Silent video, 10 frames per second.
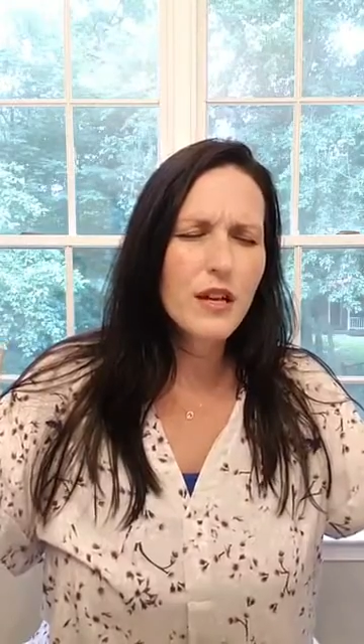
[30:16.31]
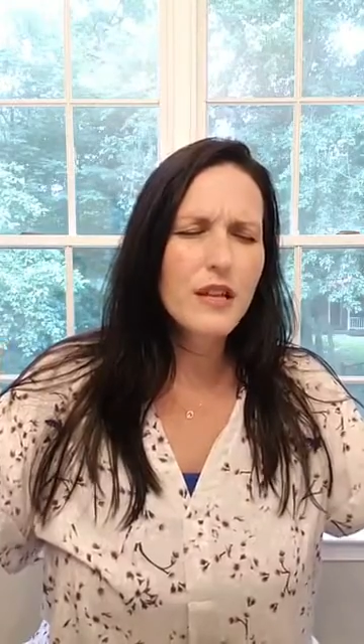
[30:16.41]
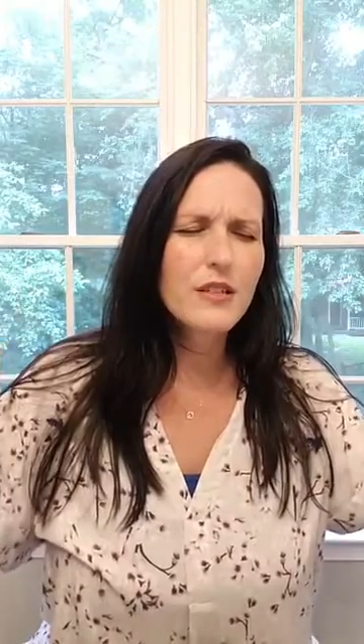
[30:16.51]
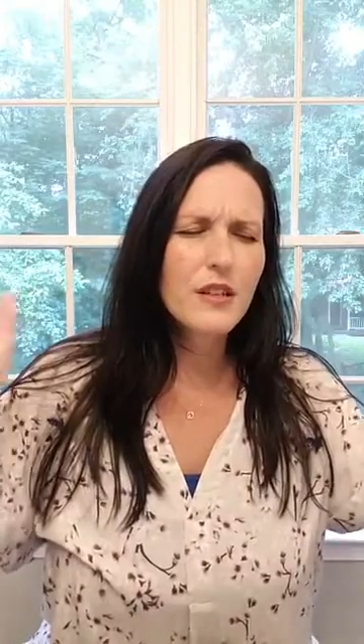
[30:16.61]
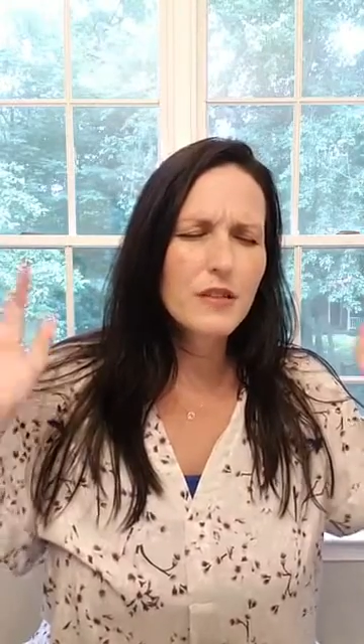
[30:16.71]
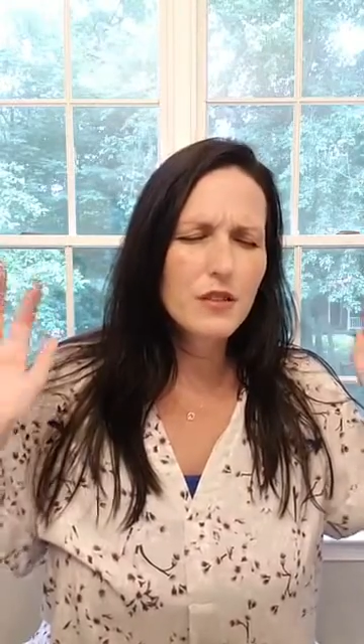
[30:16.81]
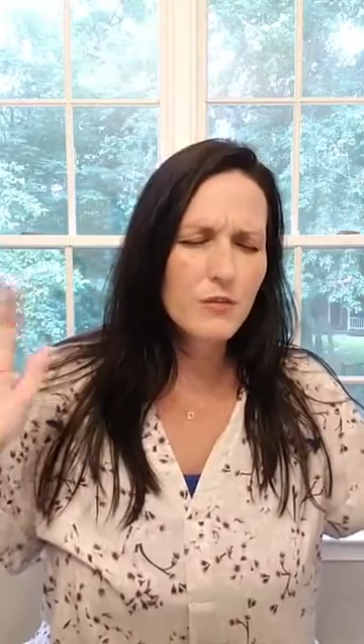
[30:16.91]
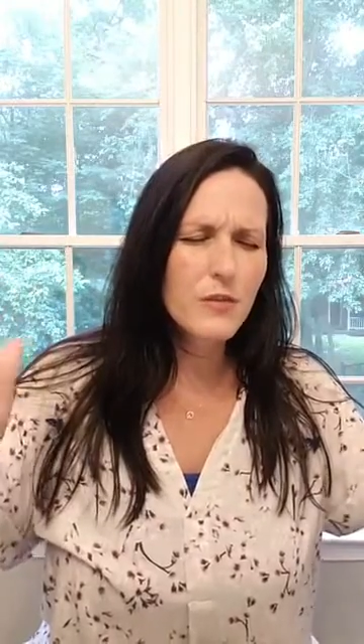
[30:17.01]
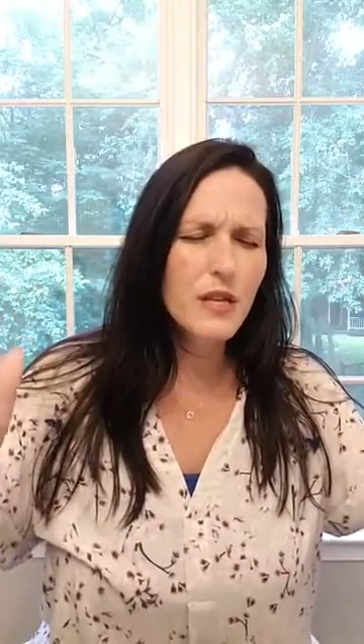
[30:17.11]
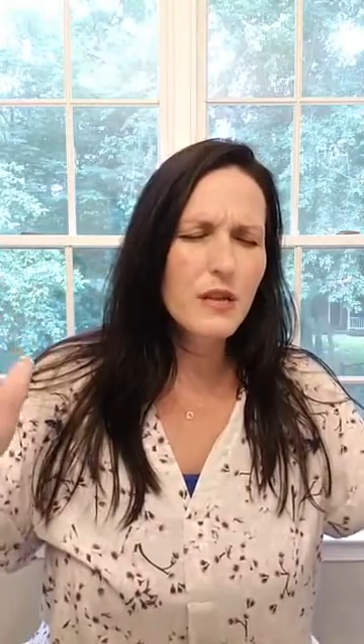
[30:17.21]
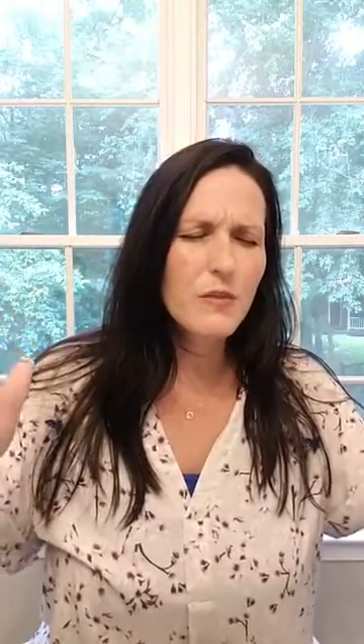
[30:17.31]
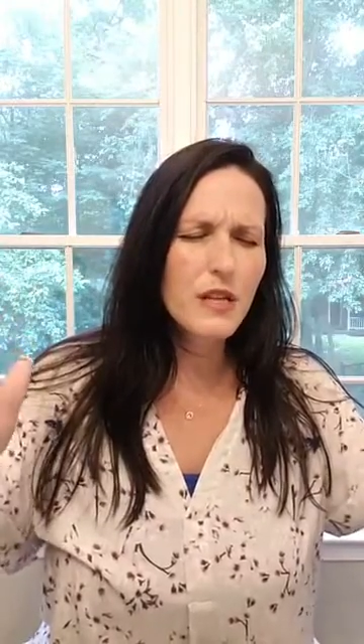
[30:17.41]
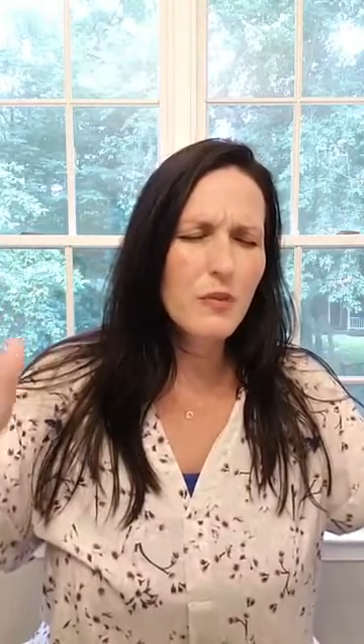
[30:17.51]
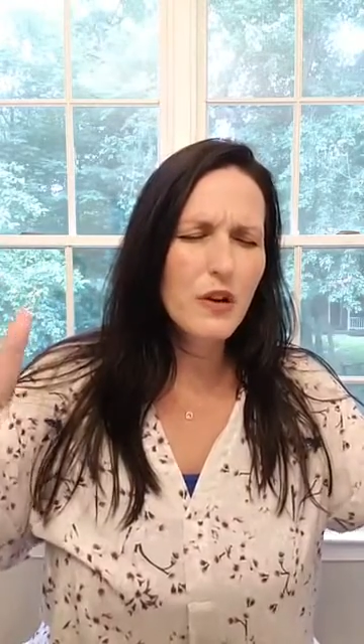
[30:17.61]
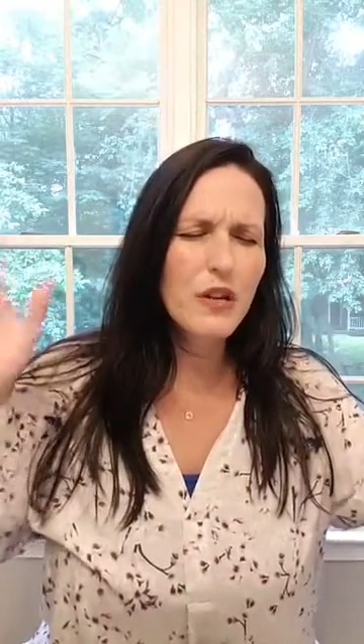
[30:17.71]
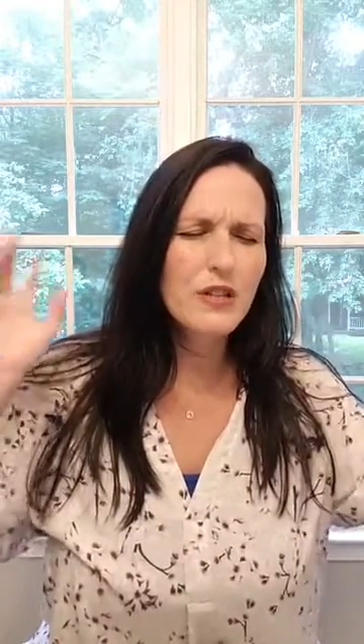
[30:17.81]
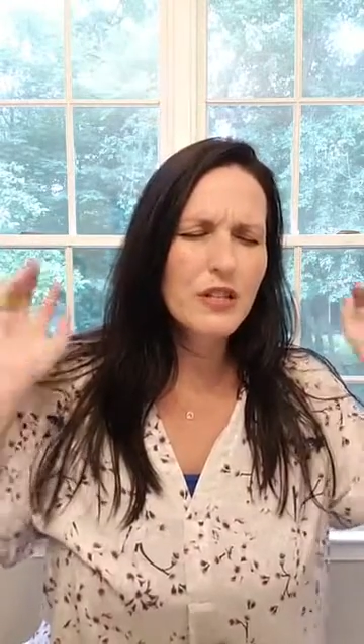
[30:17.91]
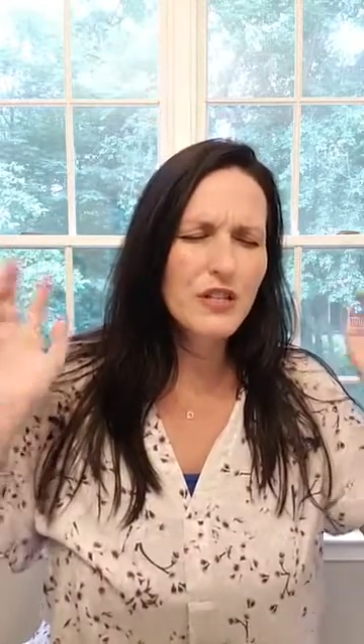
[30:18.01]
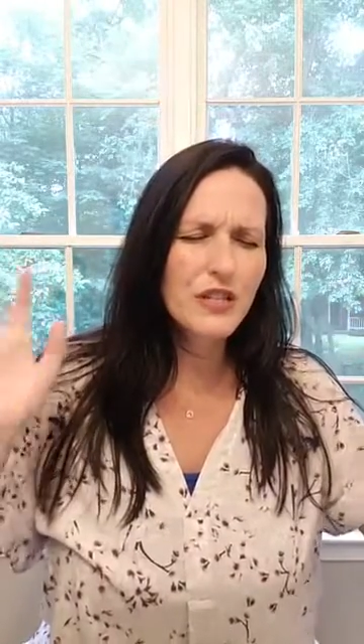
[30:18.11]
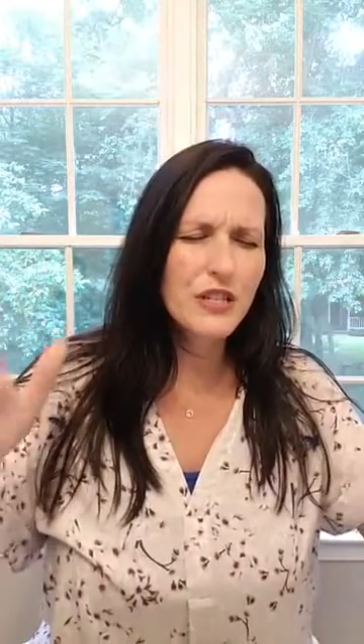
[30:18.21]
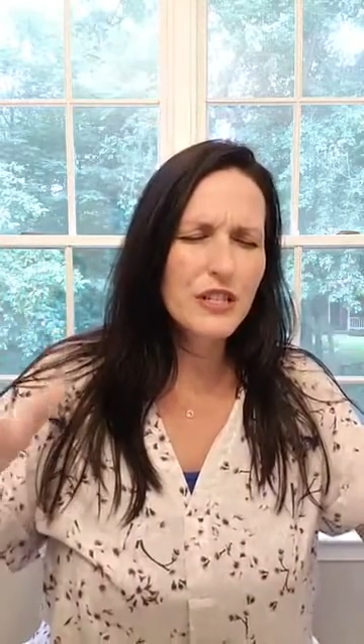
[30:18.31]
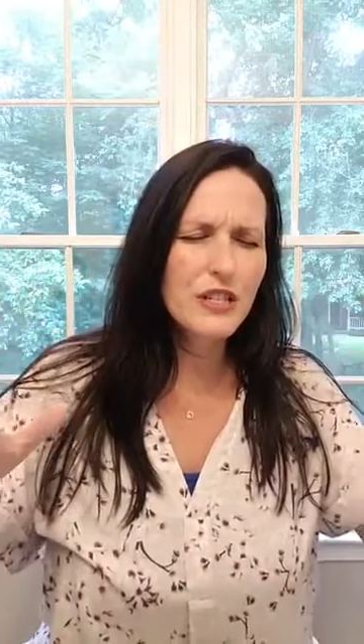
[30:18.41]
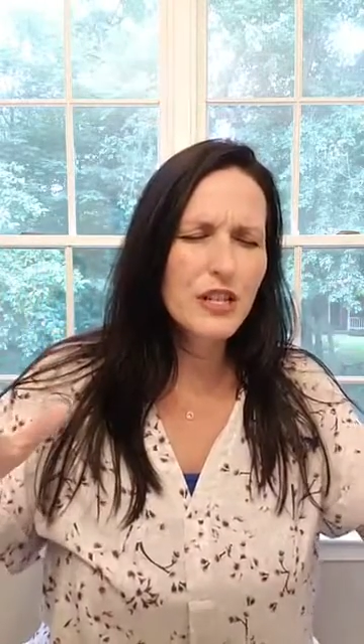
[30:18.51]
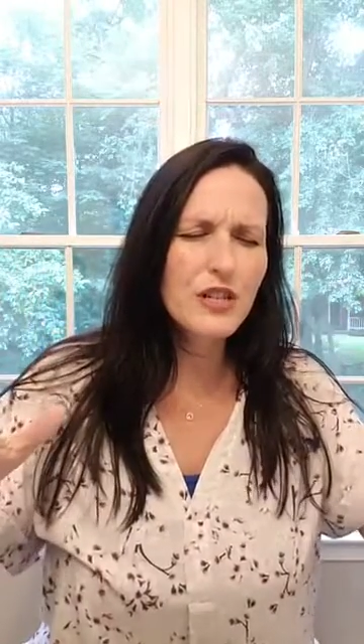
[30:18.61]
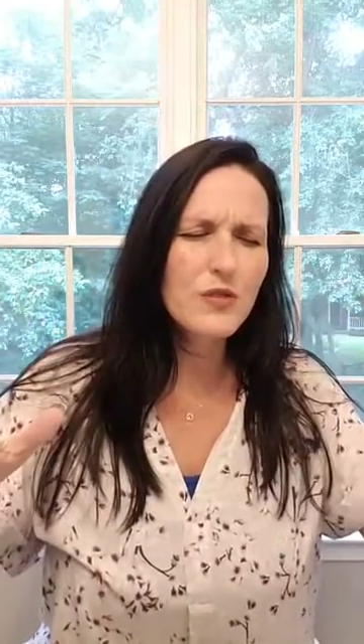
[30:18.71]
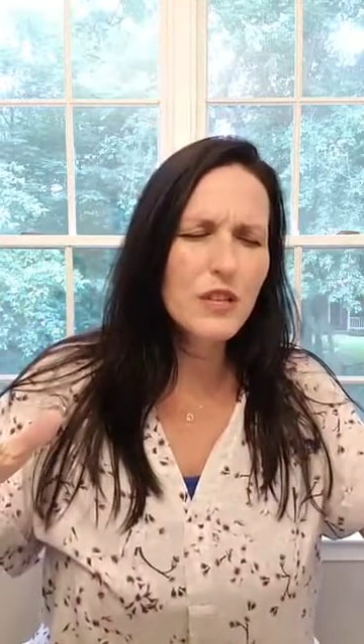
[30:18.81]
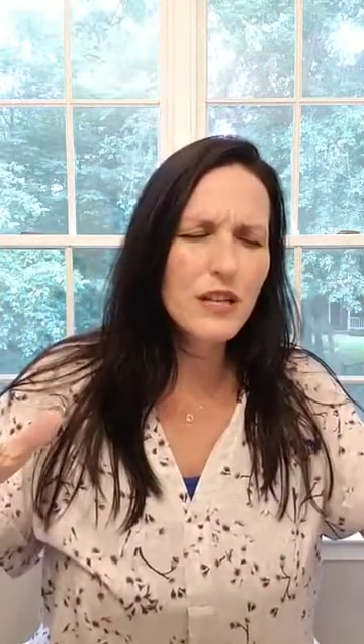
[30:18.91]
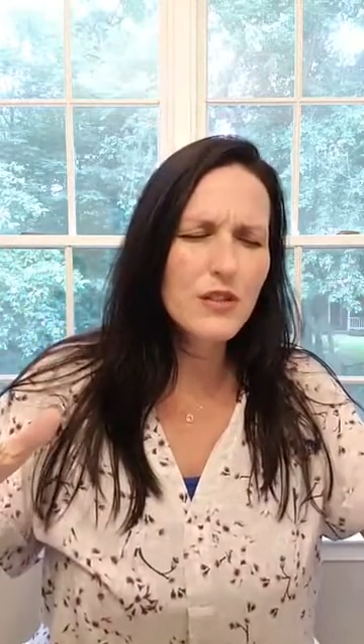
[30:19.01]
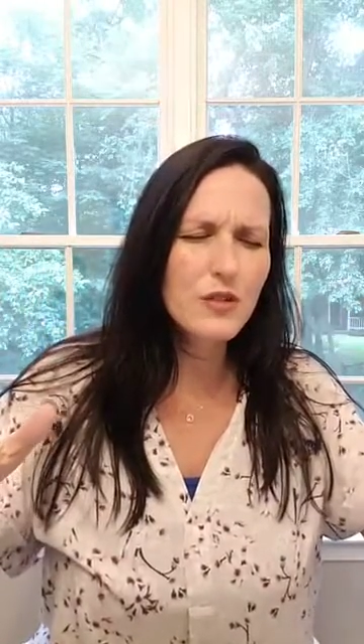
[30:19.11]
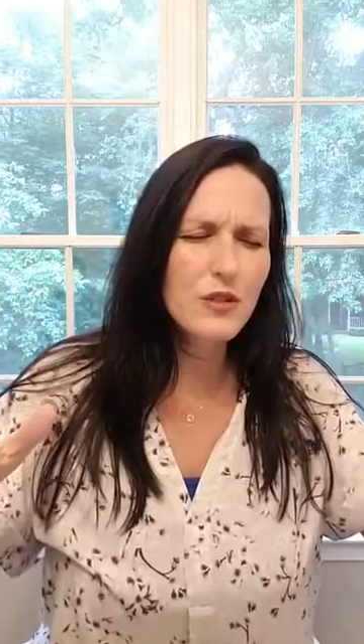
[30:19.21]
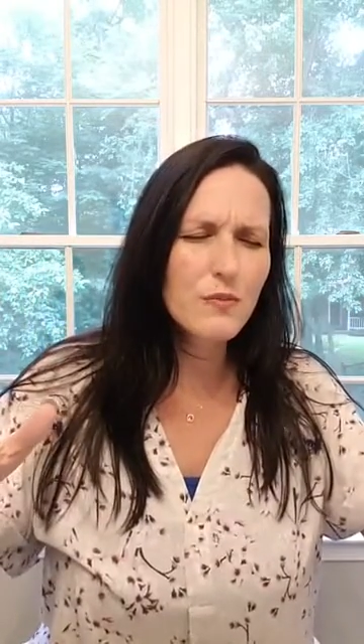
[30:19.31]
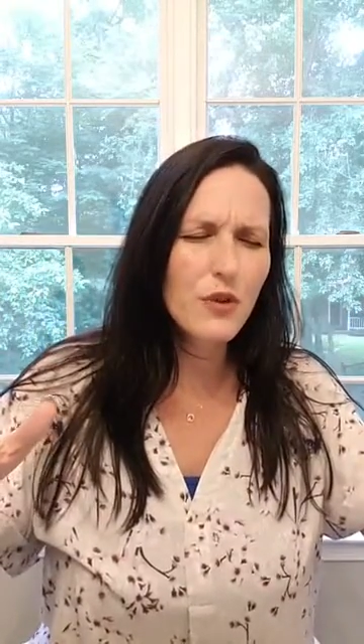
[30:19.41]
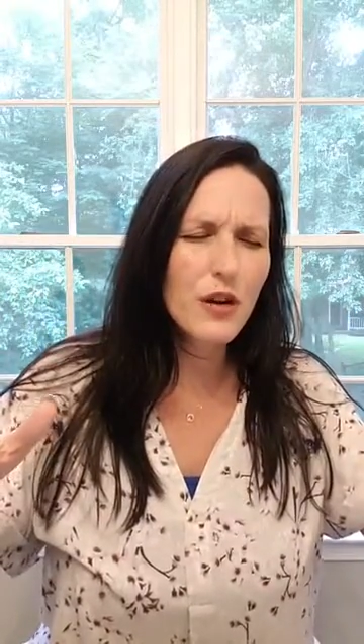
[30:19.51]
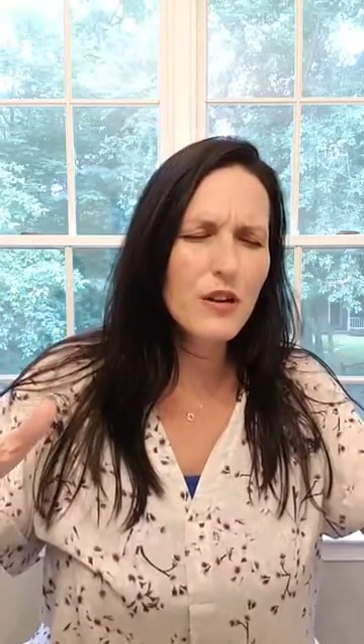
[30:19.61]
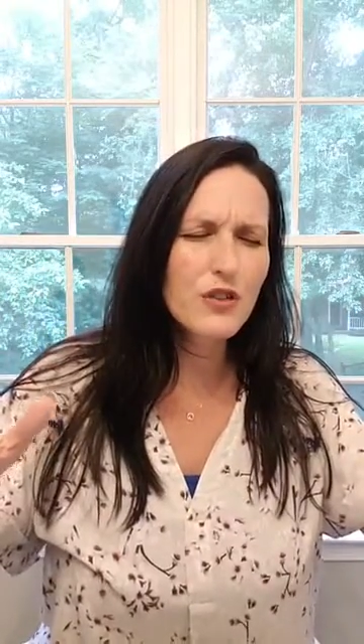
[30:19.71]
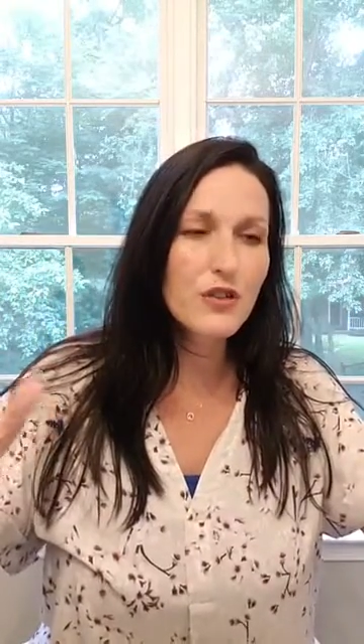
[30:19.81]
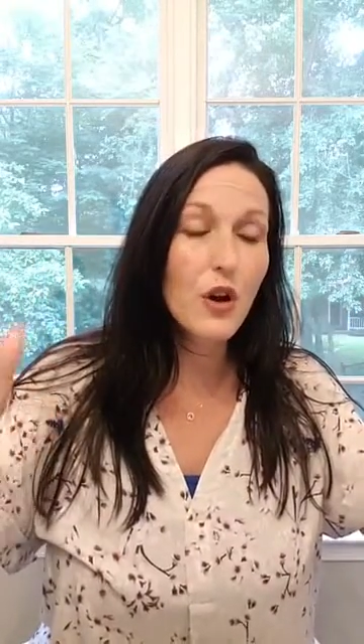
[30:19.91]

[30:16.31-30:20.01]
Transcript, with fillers: He's answered many, many prayers. He's going to continue to answer your prayers.